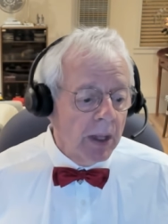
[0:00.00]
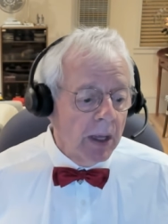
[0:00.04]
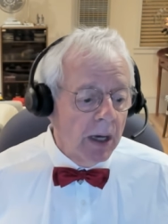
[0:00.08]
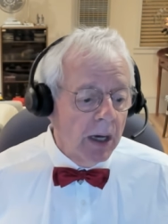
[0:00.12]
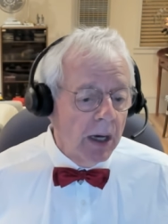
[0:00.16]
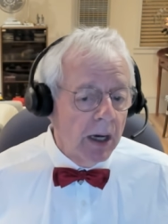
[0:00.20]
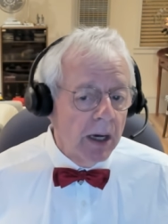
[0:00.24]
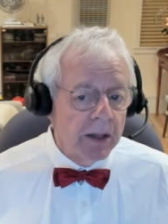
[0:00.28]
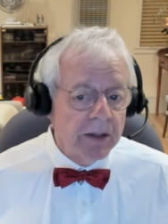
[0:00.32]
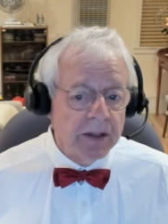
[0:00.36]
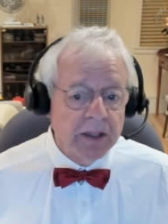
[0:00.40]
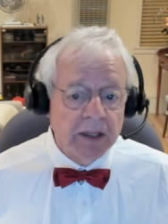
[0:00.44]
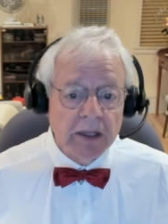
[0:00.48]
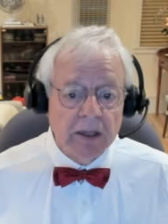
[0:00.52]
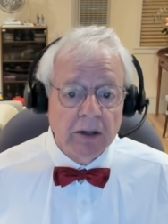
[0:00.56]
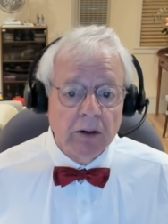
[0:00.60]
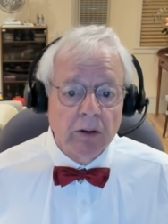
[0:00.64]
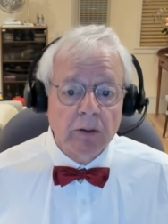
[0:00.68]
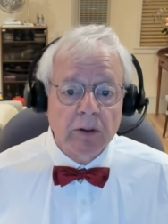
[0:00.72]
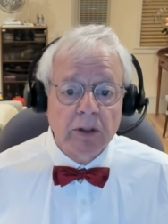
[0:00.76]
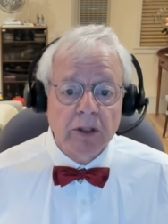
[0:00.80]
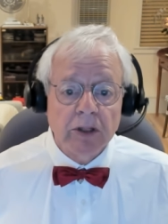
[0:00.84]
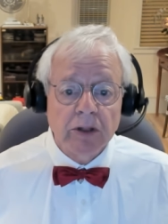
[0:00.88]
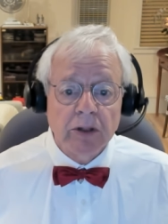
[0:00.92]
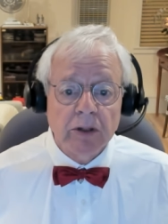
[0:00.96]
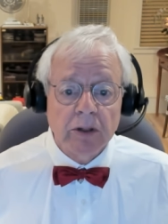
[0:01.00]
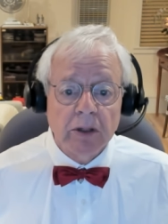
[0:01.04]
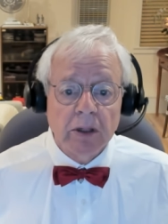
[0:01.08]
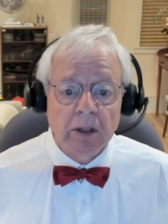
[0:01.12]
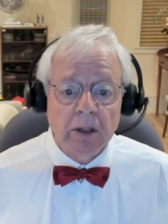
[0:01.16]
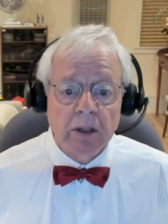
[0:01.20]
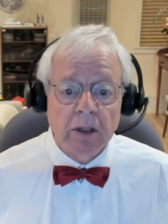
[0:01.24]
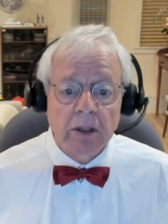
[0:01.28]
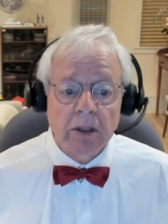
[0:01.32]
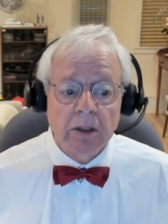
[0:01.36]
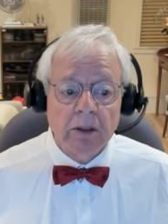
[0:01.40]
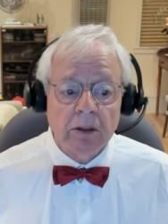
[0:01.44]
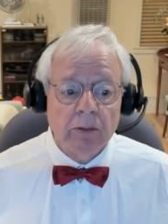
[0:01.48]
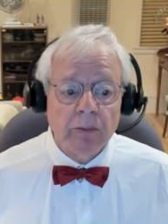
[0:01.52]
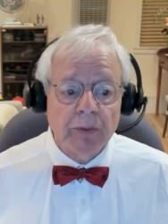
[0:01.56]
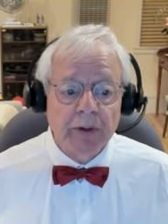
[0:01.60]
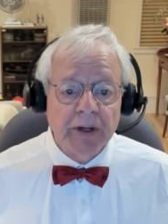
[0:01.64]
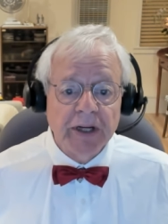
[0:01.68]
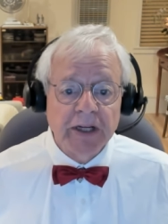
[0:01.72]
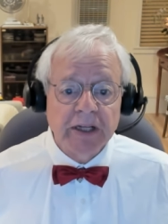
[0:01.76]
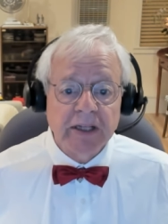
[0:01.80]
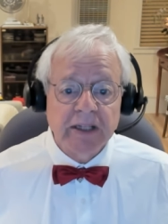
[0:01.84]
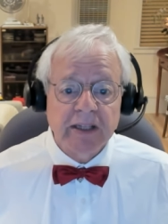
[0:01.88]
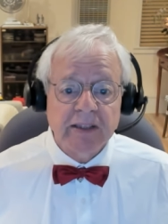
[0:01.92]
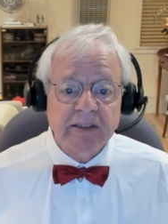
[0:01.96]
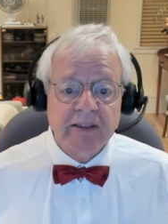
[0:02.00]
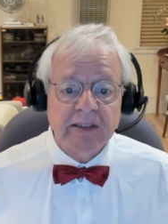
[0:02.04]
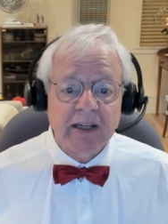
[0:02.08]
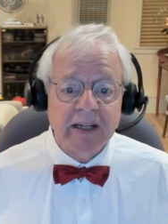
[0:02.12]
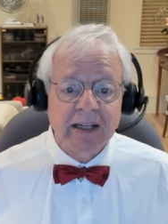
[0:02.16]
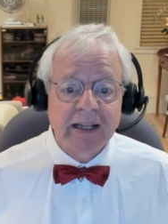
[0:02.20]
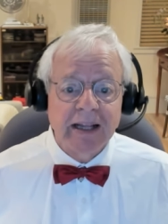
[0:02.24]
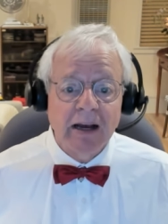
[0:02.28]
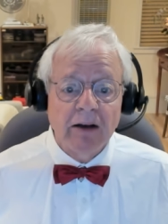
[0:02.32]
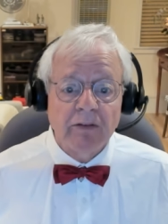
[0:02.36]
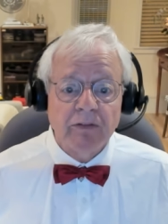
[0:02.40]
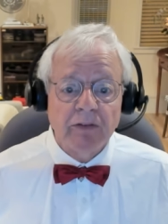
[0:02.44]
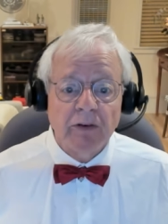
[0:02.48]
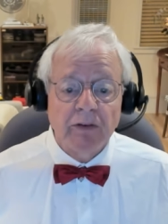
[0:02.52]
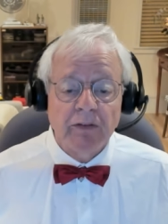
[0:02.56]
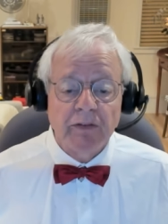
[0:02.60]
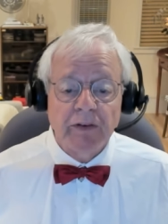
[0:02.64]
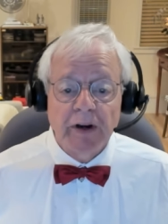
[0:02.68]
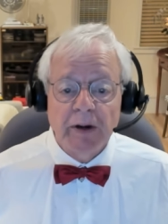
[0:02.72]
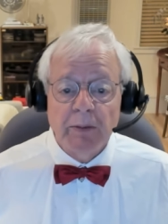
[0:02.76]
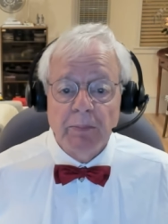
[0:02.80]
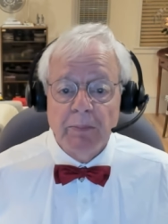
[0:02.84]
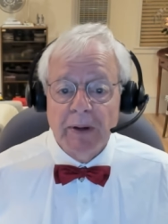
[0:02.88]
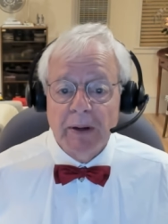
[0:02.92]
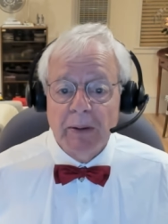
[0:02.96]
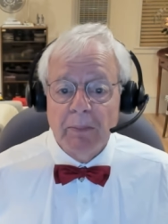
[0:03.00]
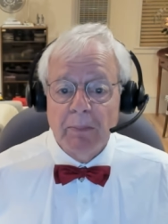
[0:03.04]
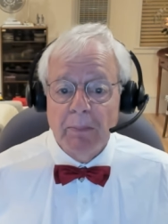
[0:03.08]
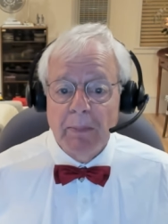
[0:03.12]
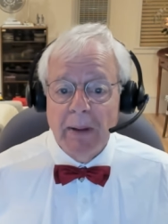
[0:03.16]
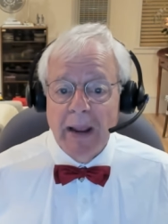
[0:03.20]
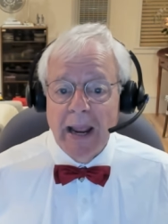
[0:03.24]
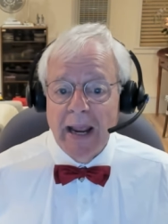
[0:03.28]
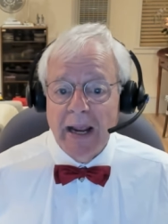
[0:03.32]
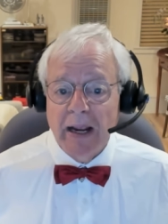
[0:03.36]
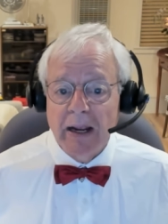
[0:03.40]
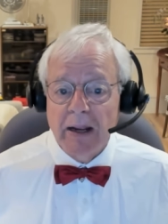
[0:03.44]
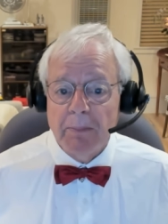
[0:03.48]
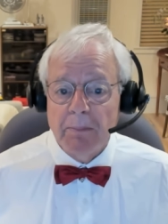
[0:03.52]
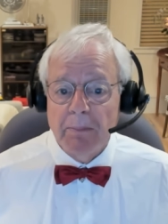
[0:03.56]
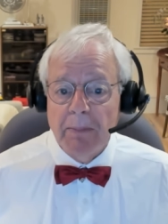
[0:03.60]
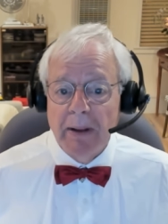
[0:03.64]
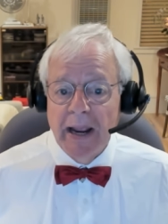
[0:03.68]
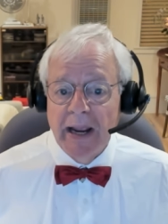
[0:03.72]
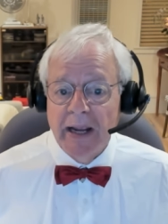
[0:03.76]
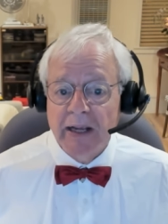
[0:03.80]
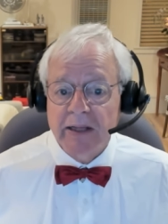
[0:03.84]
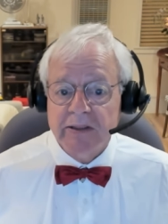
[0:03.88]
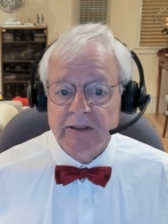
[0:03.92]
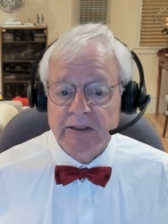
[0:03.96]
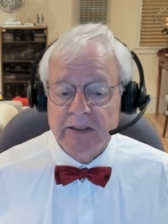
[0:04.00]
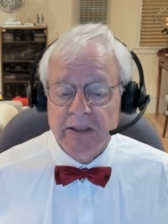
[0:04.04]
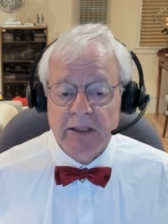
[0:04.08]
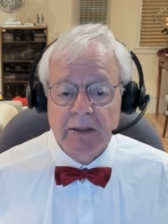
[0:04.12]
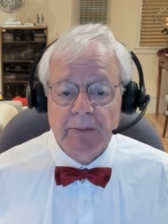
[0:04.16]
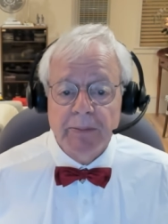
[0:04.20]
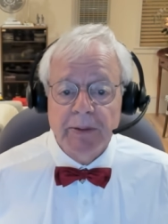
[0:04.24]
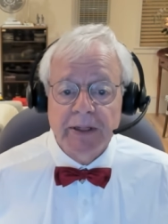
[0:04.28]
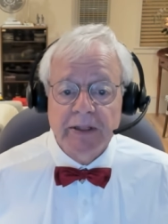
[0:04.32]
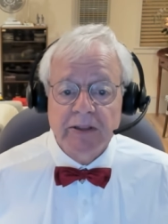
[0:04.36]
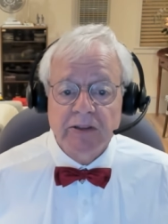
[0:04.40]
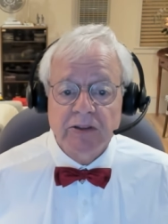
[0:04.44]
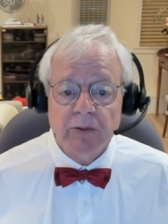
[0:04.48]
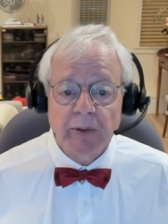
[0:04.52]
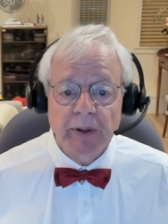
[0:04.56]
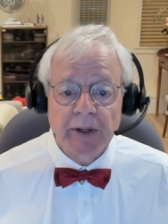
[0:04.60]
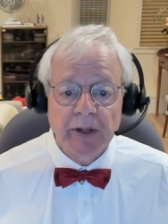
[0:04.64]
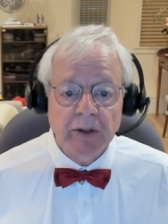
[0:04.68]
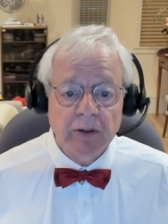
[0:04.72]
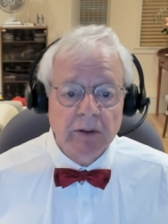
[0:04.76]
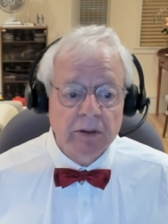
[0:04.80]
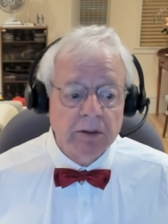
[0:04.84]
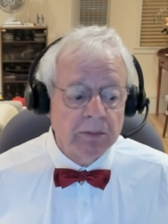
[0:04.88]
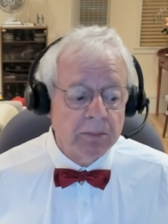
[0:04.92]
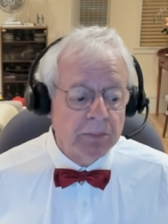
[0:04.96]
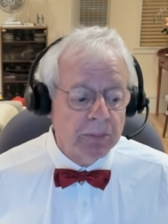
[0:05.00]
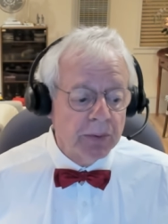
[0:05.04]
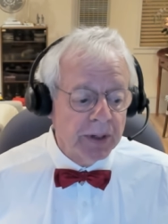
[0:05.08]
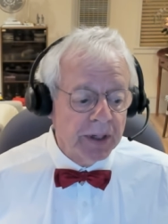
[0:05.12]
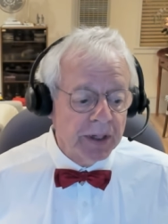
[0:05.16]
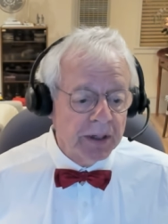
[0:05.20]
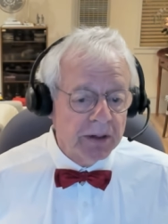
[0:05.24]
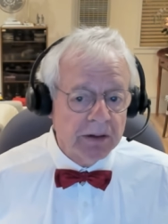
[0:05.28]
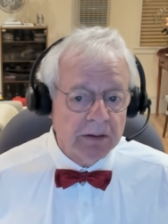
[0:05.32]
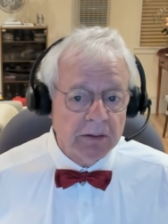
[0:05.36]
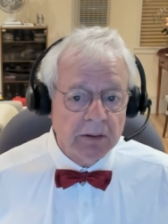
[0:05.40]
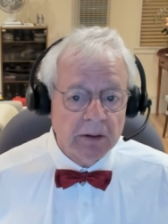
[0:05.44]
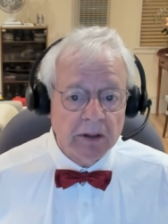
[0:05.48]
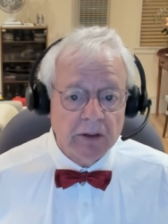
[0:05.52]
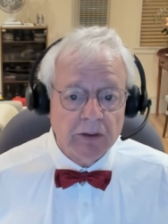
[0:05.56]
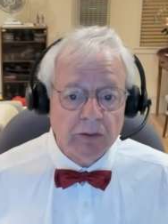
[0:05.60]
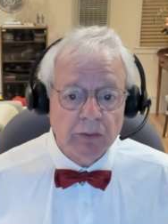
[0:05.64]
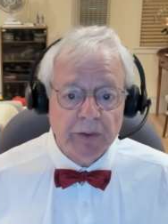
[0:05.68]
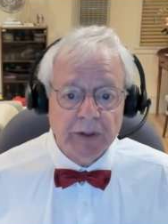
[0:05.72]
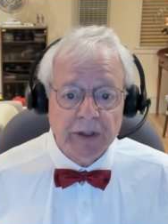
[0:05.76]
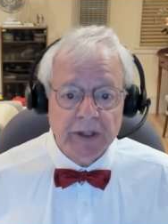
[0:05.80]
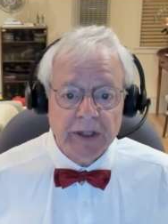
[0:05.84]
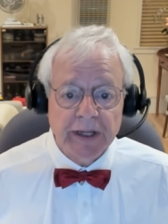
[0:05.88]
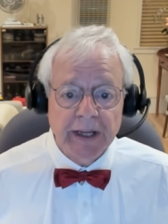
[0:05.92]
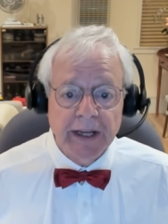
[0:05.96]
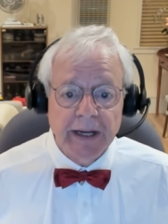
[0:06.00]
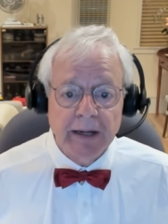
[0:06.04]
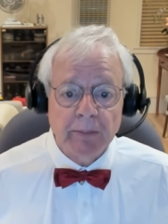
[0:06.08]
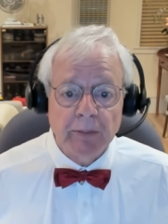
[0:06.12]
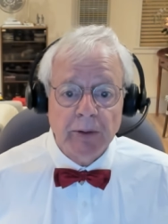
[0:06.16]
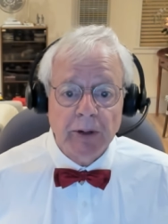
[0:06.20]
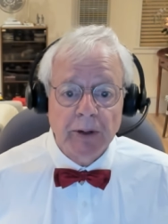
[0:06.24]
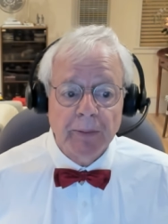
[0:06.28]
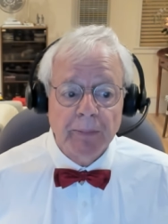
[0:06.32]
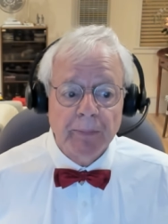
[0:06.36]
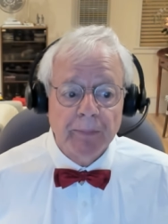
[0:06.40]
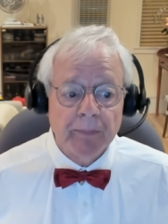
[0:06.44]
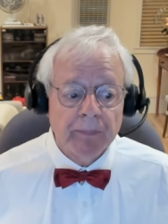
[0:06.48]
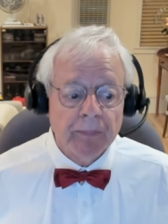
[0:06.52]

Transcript: Uh, the Oakland uh, arena doesn't allow for very big pack, bags to come in, so I couldn't bring a, a, real camera.